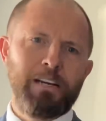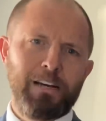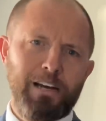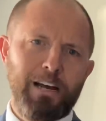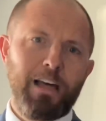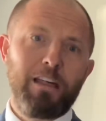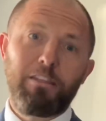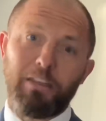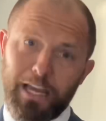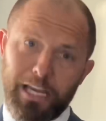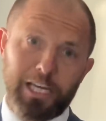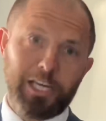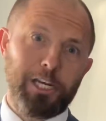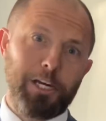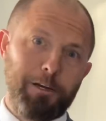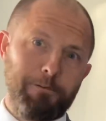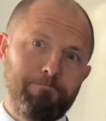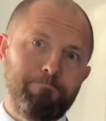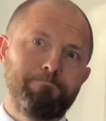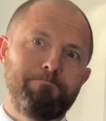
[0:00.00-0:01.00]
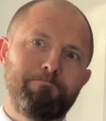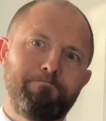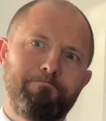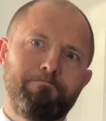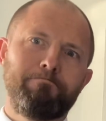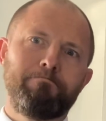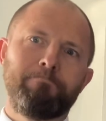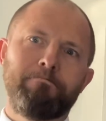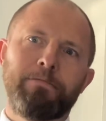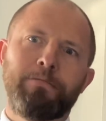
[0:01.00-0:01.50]
Thank you.
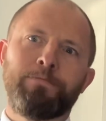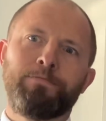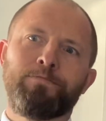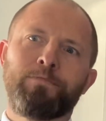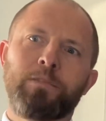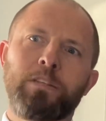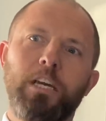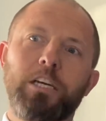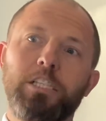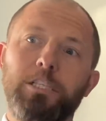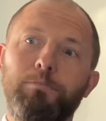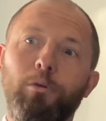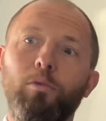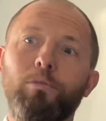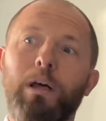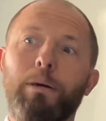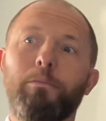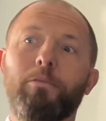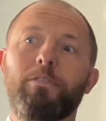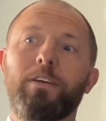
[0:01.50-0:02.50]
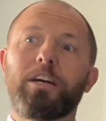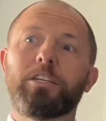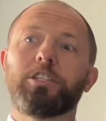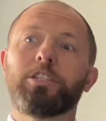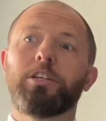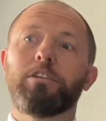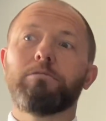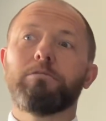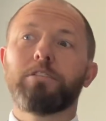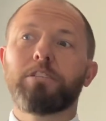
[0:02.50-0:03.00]
A small number of our
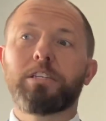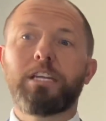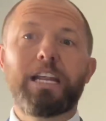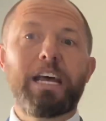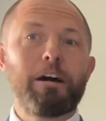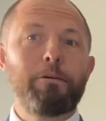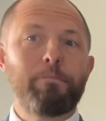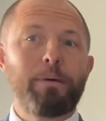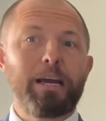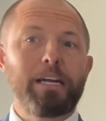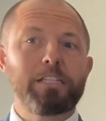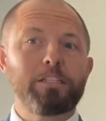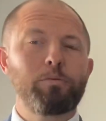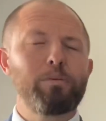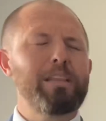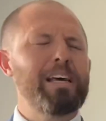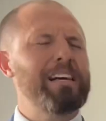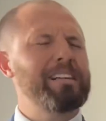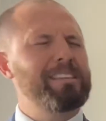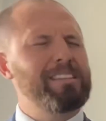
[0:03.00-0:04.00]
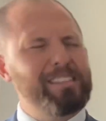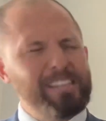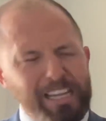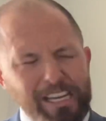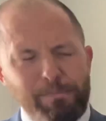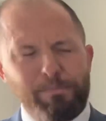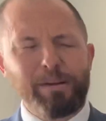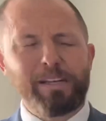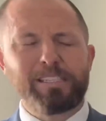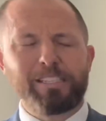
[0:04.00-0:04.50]
students are now based with our
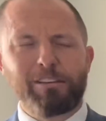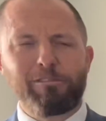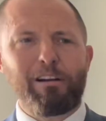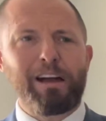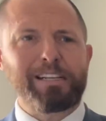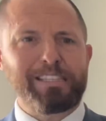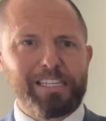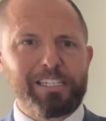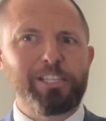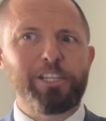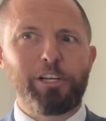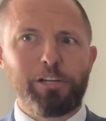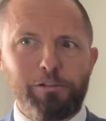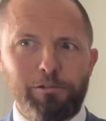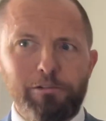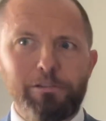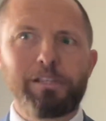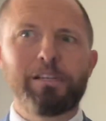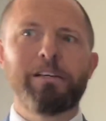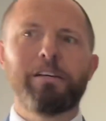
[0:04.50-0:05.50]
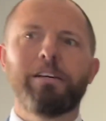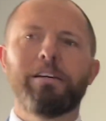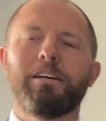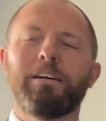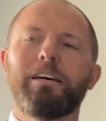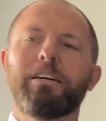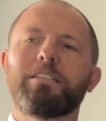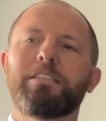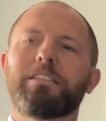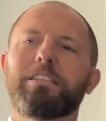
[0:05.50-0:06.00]
deepest gratitude
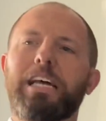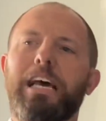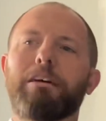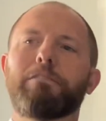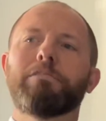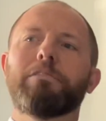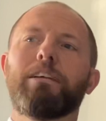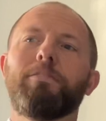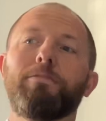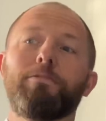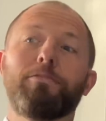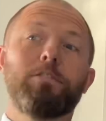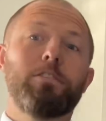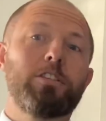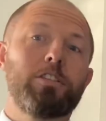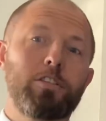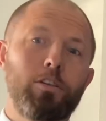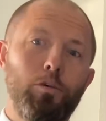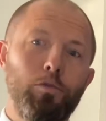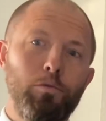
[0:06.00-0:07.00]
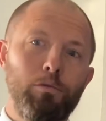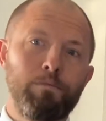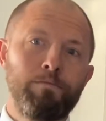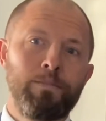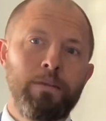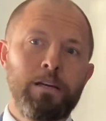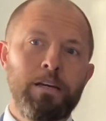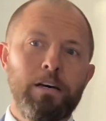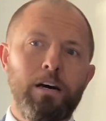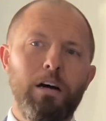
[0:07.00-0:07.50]
at Stoughton Infant School.
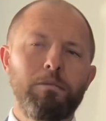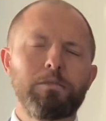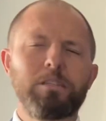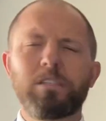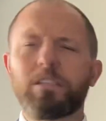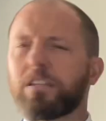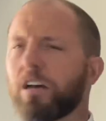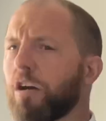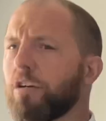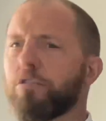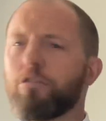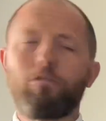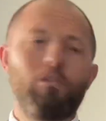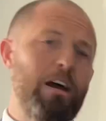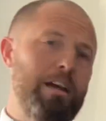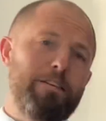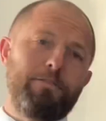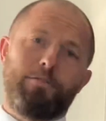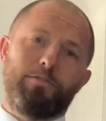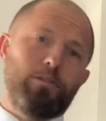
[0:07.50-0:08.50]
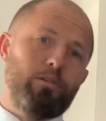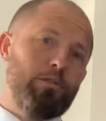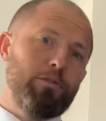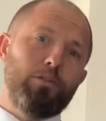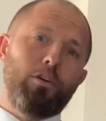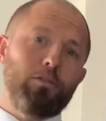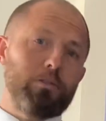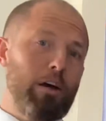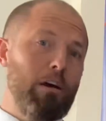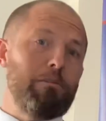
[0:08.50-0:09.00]
I'm so grateful
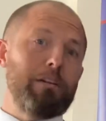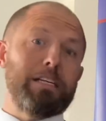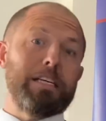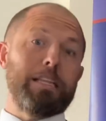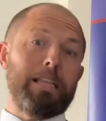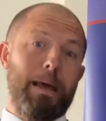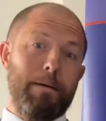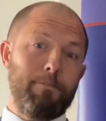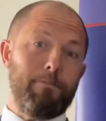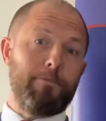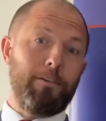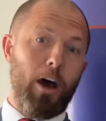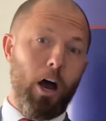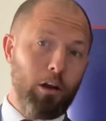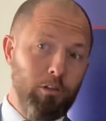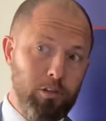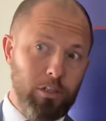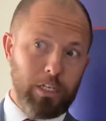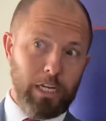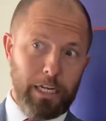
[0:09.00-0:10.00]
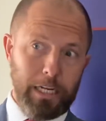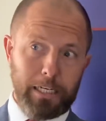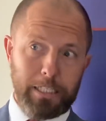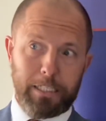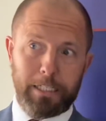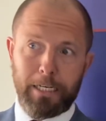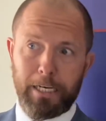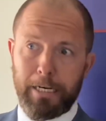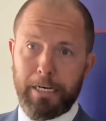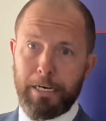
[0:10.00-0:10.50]
not only to them for hosting us,
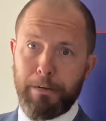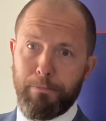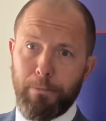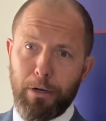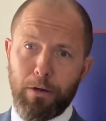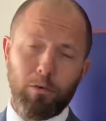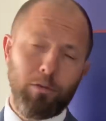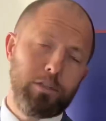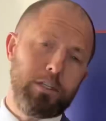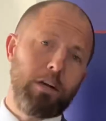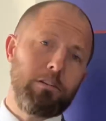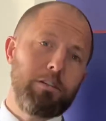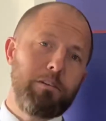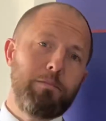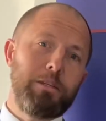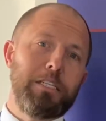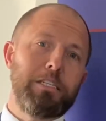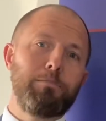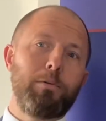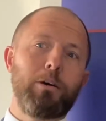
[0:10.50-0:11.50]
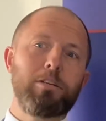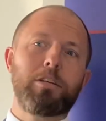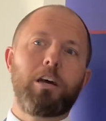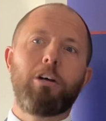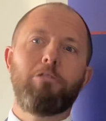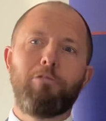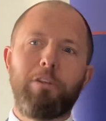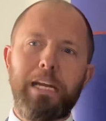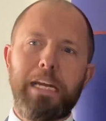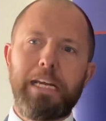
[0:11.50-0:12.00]
but also to Mrs. Bosco
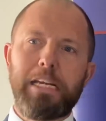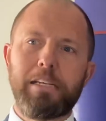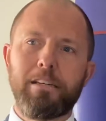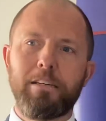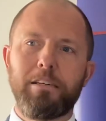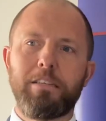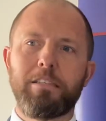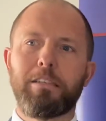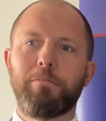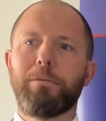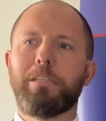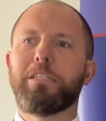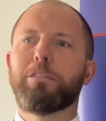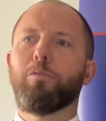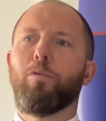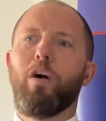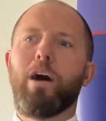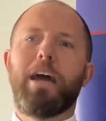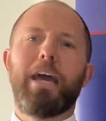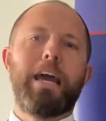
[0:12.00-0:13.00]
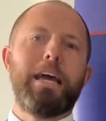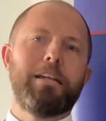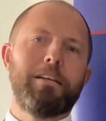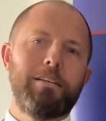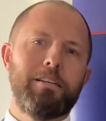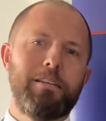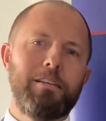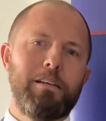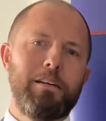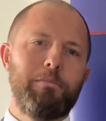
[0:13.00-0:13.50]
Reed, to Mrs. Whitehead
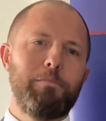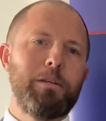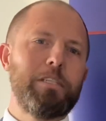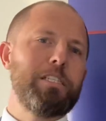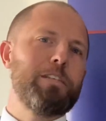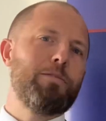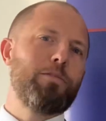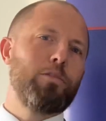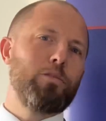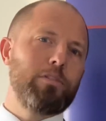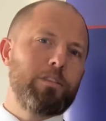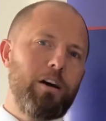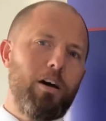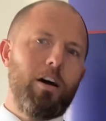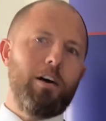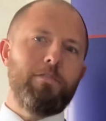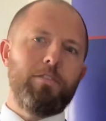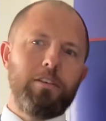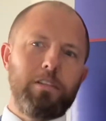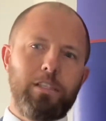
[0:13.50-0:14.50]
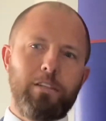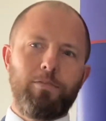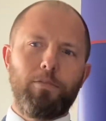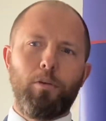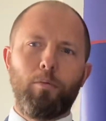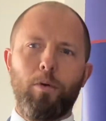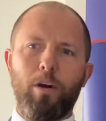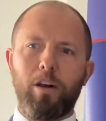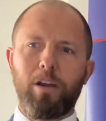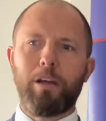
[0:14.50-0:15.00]
and Mrs. Ford Divers for
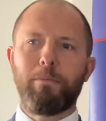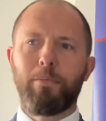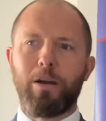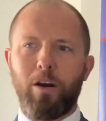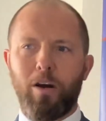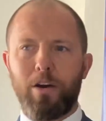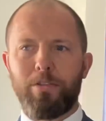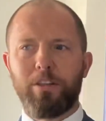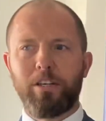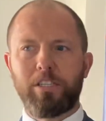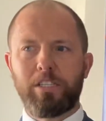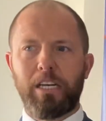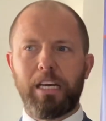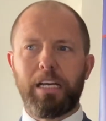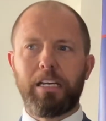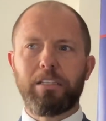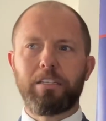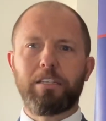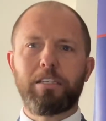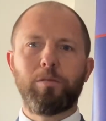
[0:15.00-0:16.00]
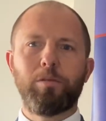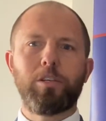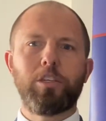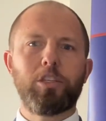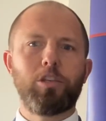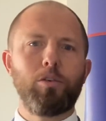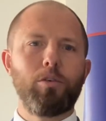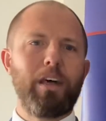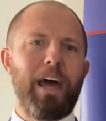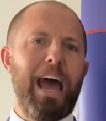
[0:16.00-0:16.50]
working behind the scenes to
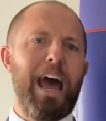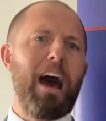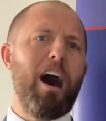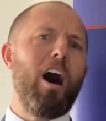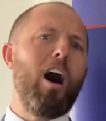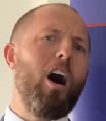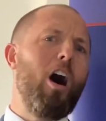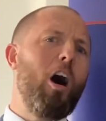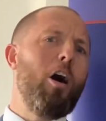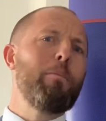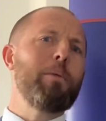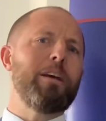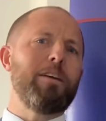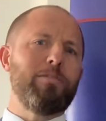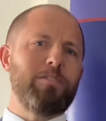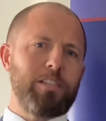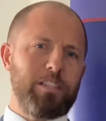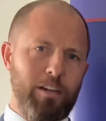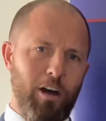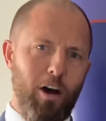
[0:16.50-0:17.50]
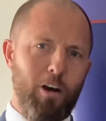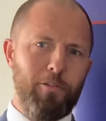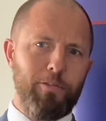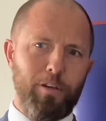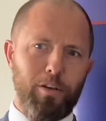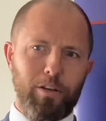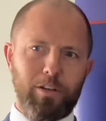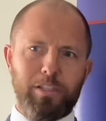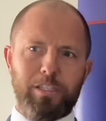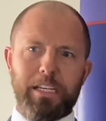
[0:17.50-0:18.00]
ensure that our army of staff
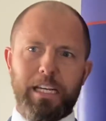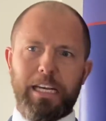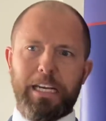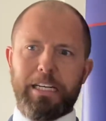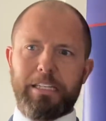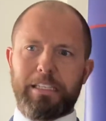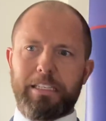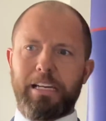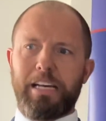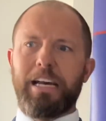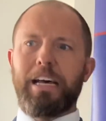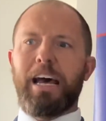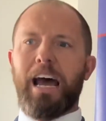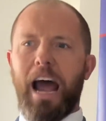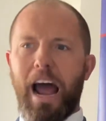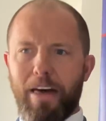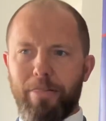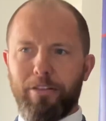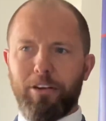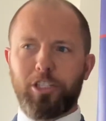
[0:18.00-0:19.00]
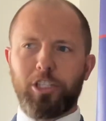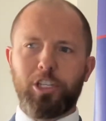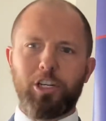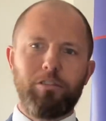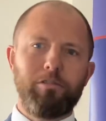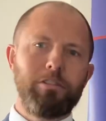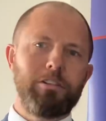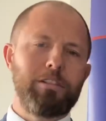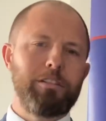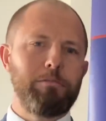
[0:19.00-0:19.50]
volunteers and the
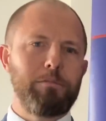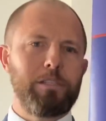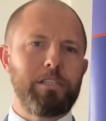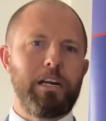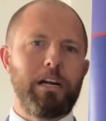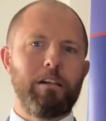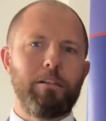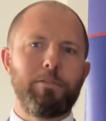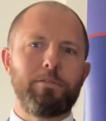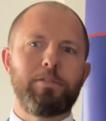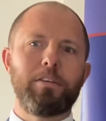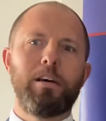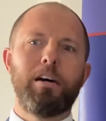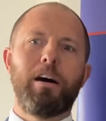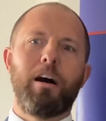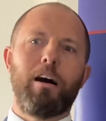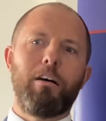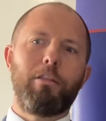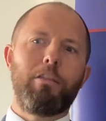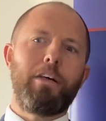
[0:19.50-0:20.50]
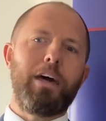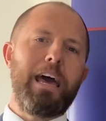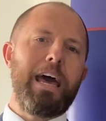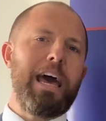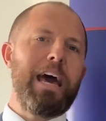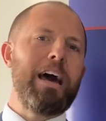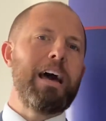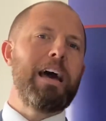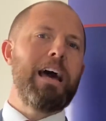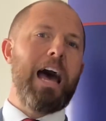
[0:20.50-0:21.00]
students themselves are
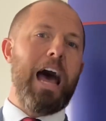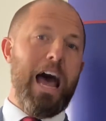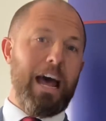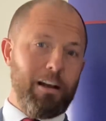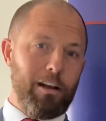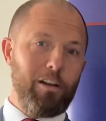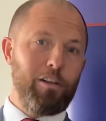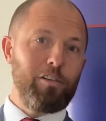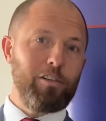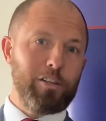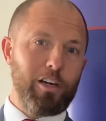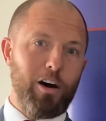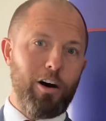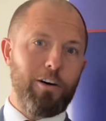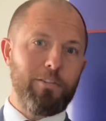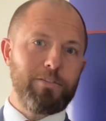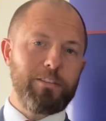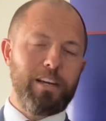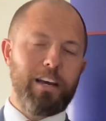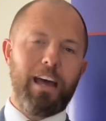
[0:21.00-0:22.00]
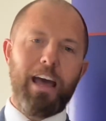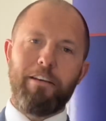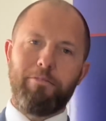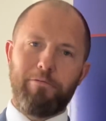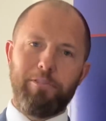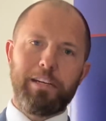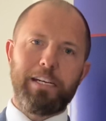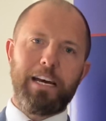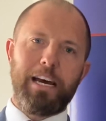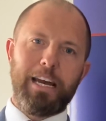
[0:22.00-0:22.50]
there and looked after
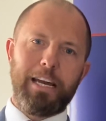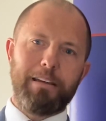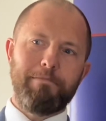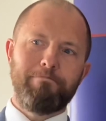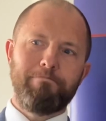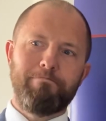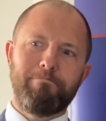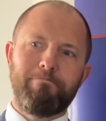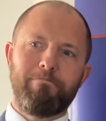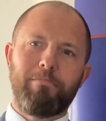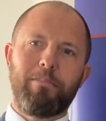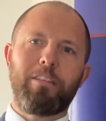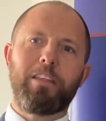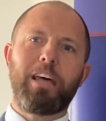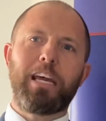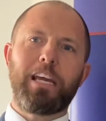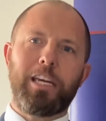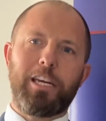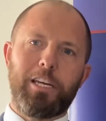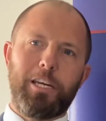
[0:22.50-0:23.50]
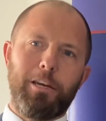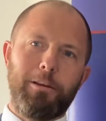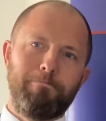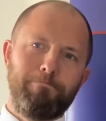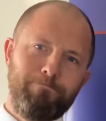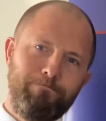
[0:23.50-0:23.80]
every day. Thank you.